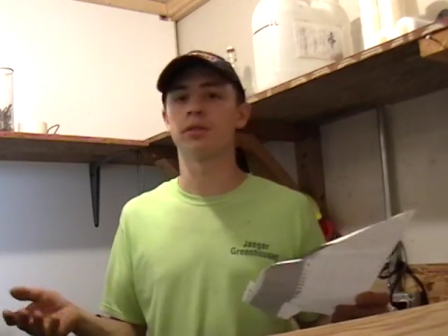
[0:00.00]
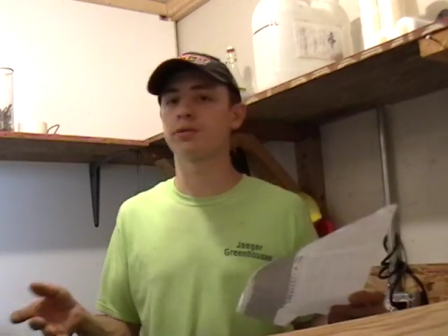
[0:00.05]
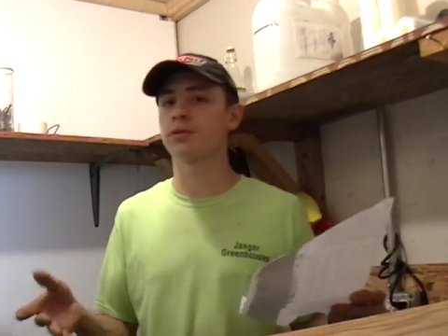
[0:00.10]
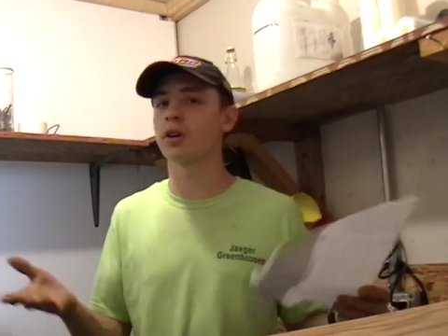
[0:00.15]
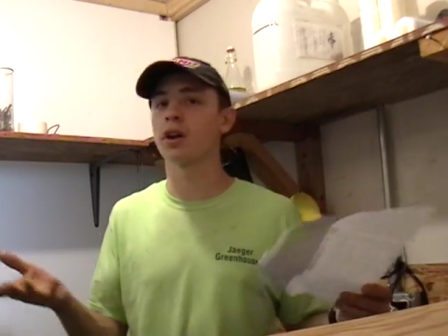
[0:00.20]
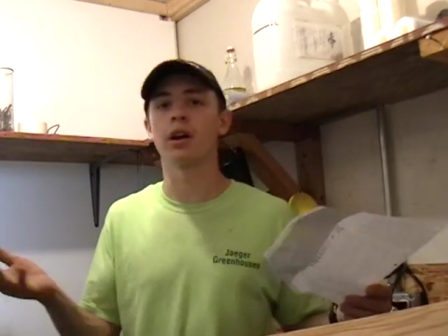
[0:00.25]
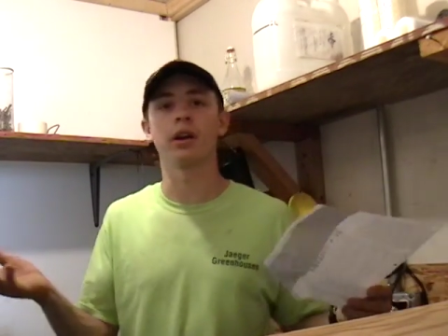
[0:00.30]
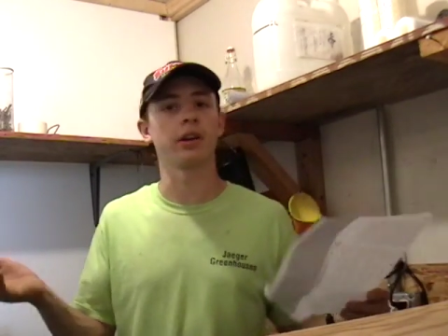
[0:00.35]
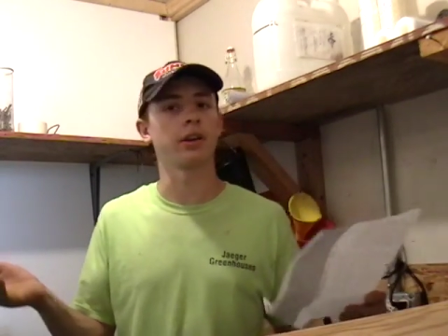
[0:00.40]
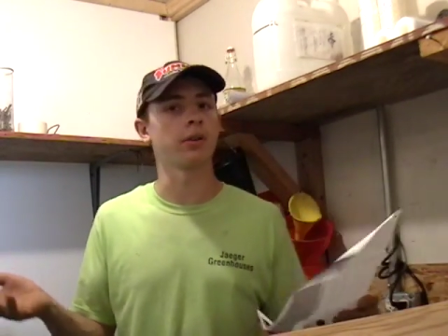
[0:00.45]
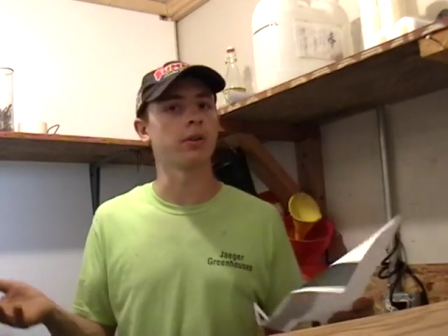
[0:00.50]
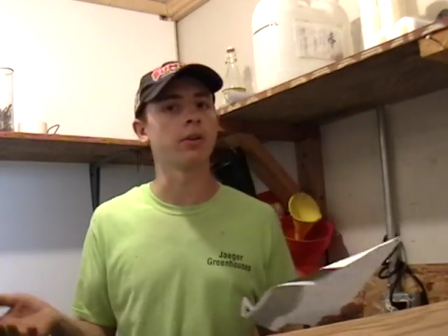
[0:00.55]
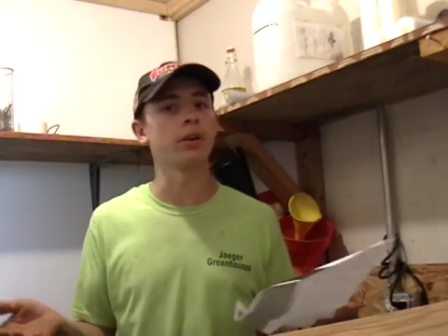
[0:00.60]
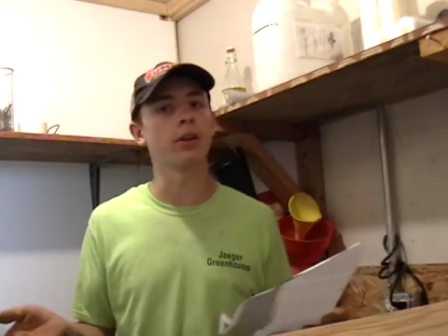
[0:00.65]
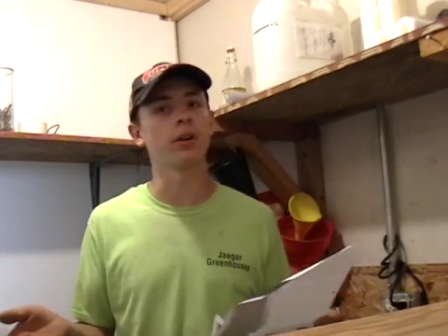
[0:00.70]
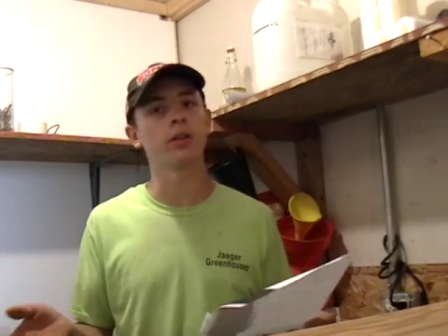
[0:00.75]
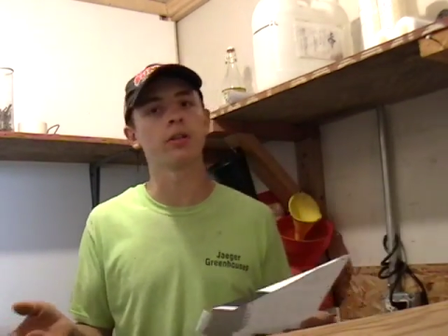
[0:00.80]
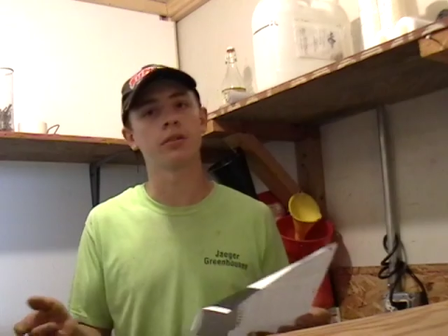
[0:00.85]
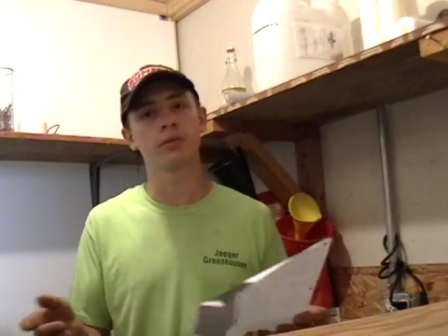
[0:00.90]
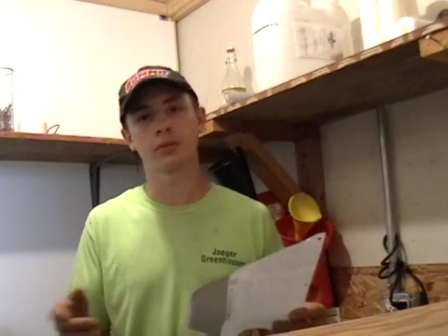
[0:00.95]
frying
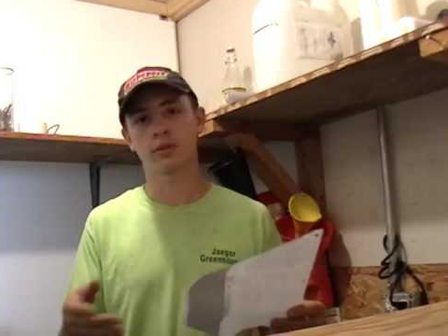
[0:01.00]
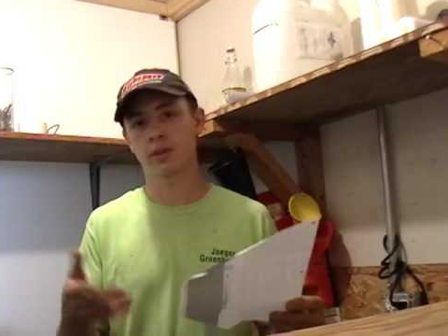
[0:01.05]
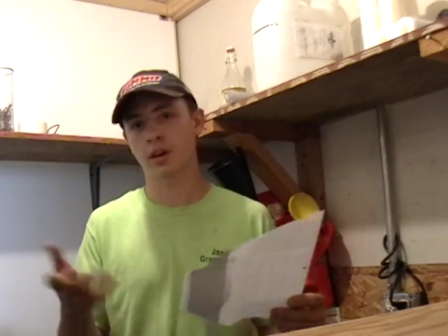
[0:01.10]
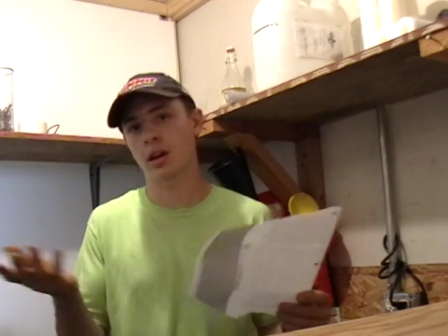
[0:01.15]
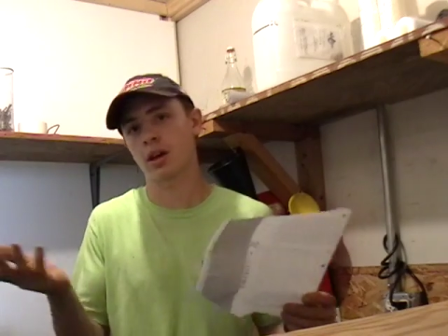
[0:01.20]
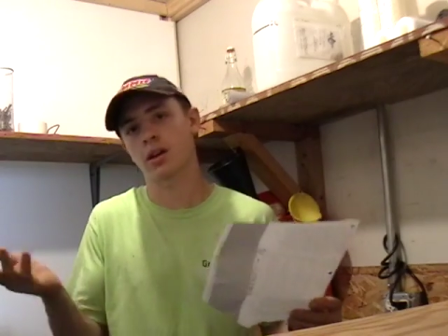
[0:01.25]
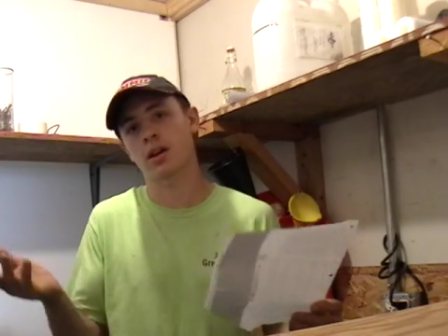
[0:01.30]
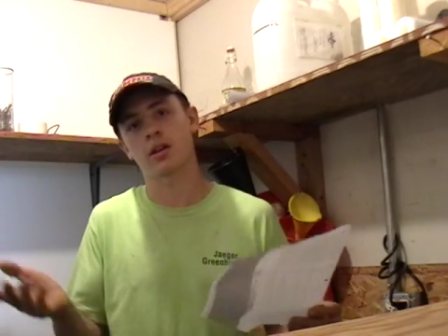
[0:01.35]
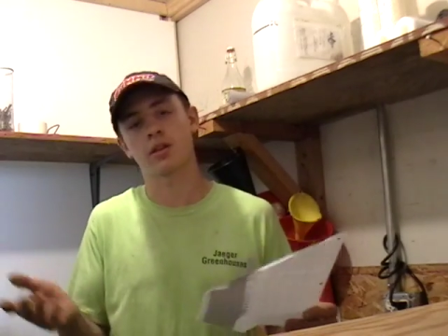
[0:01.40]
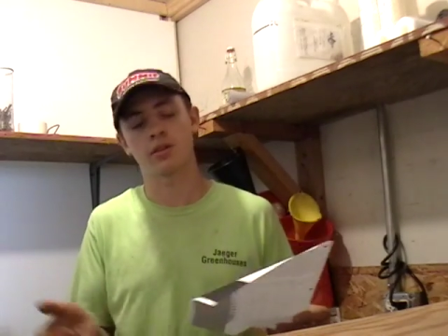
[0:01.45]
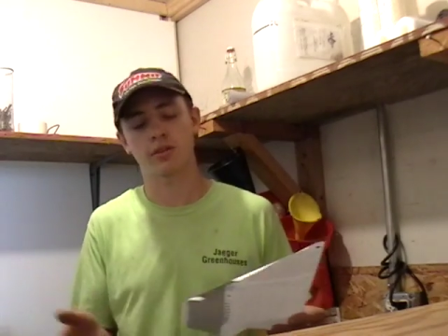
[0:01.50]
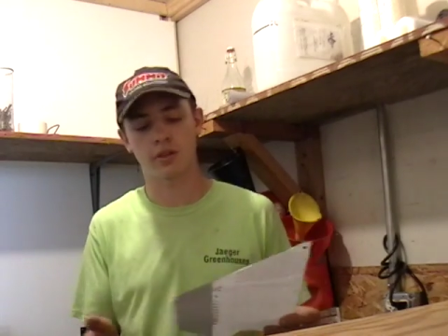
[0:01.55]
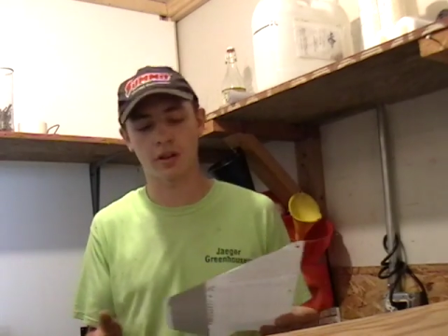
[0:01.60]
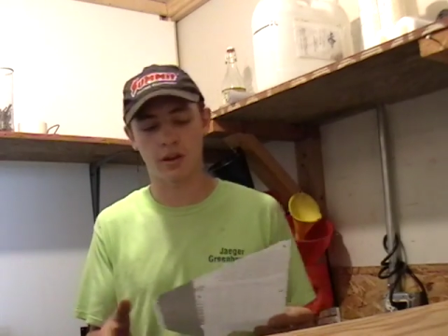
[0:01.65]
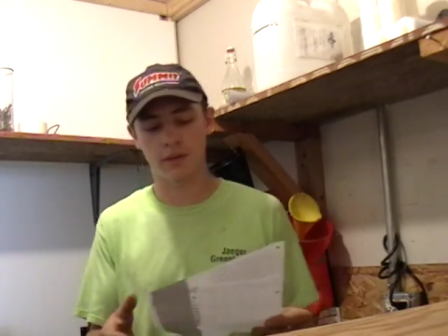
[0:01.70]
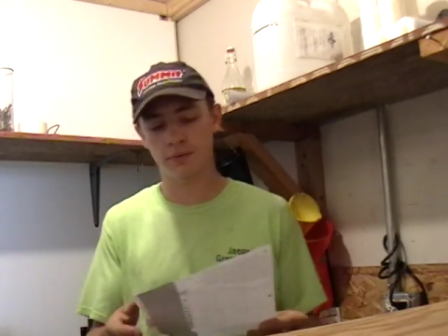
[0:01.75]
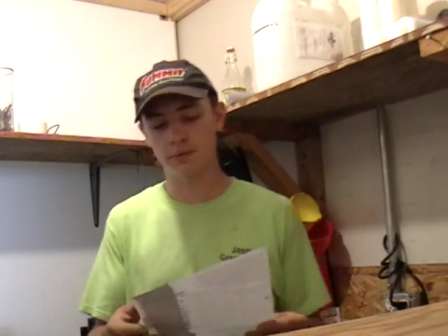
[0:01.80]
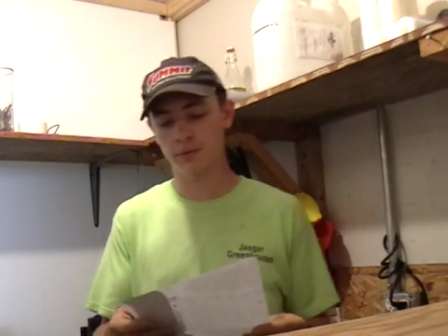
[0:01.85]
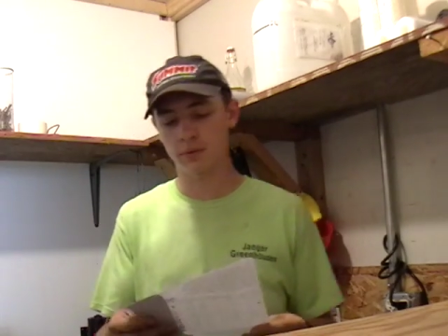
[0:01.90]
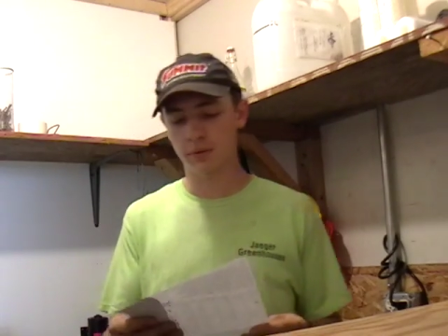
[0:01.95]
oil, that kind of
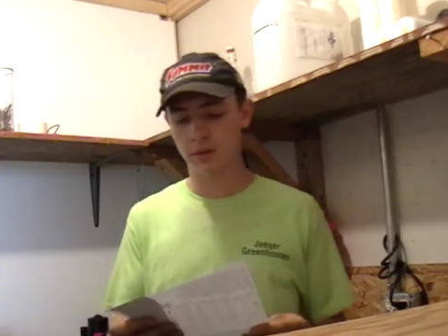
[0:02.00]
stuff,